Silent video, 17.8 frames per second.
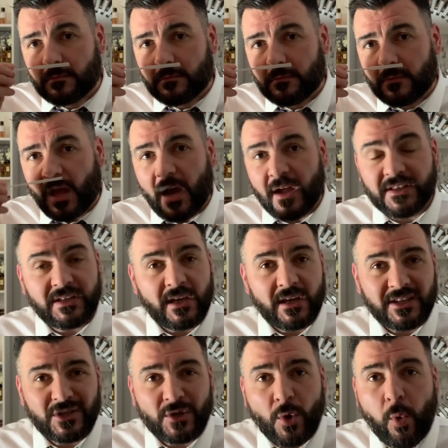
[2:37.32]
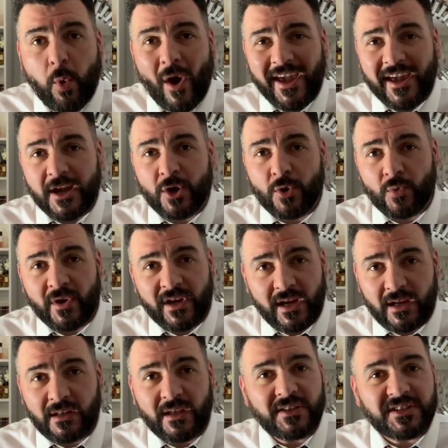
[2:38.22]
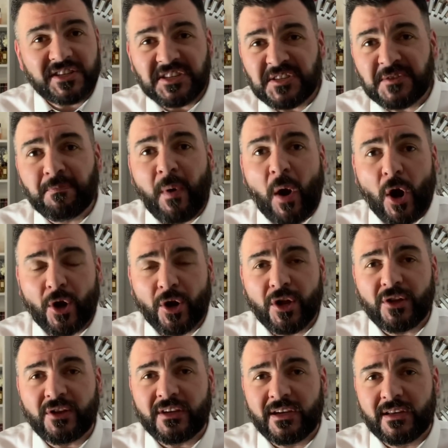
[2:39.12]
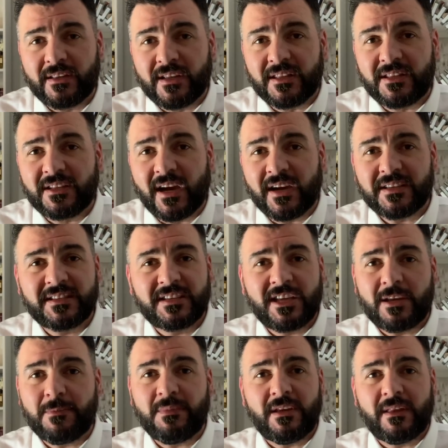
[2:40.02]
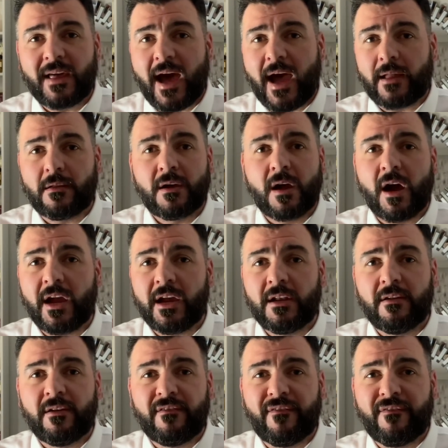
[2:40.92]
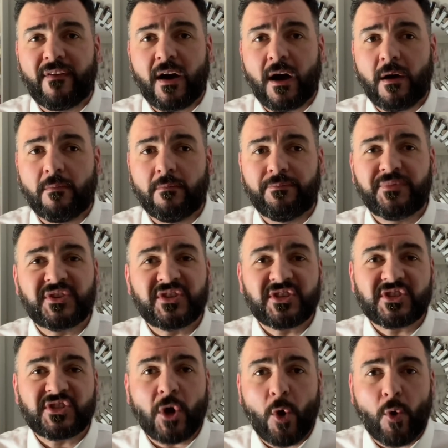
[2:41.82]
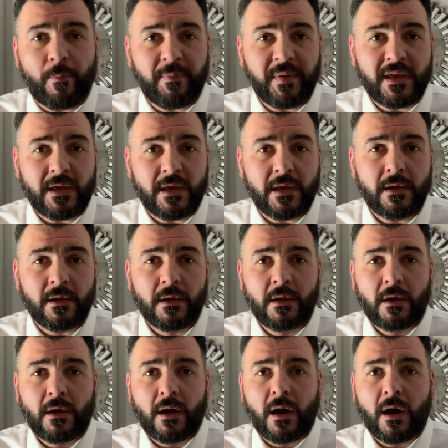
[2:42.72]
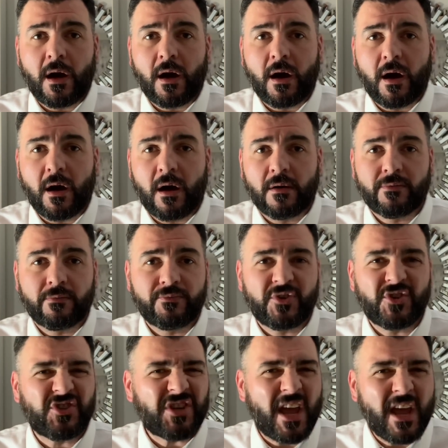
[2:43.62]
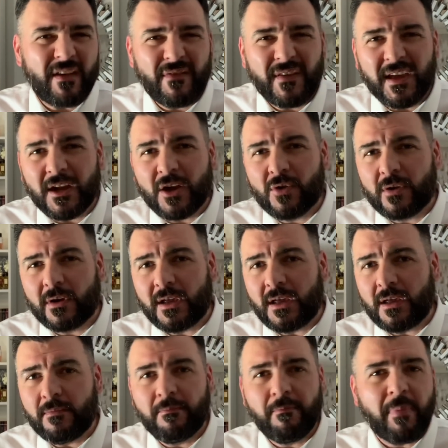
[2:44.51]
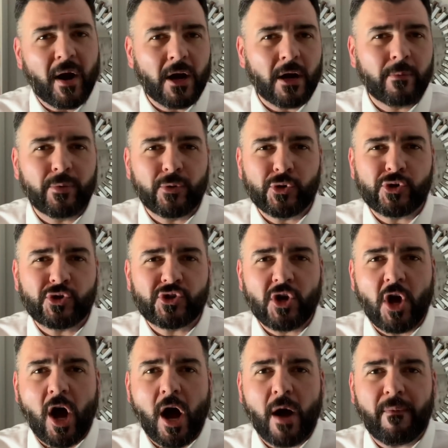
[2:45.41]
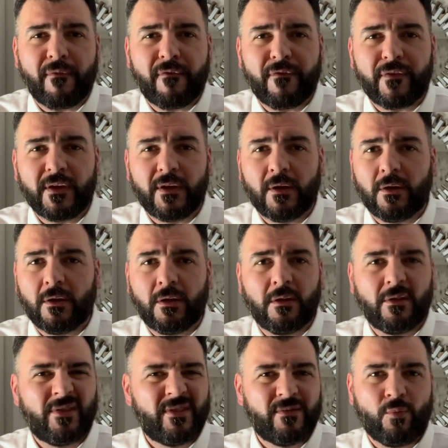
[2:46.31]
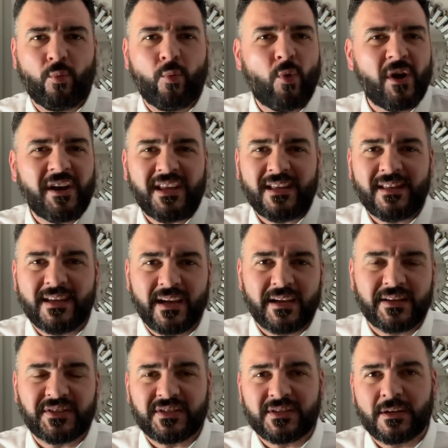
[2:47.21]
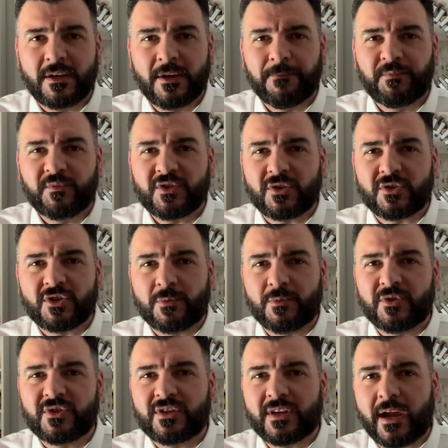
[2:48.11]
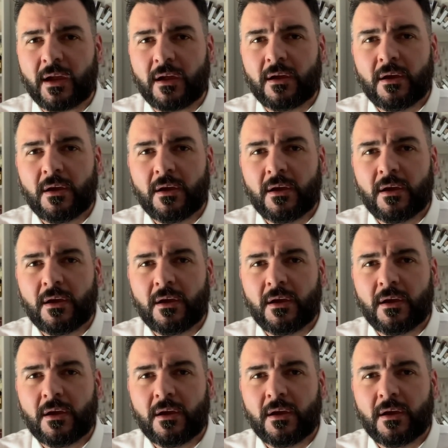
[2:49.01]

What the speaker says: It's quite green and sparkly, and it does give me that kind of soapy shaving cream, barbershop feel, woodiness. So it's almost like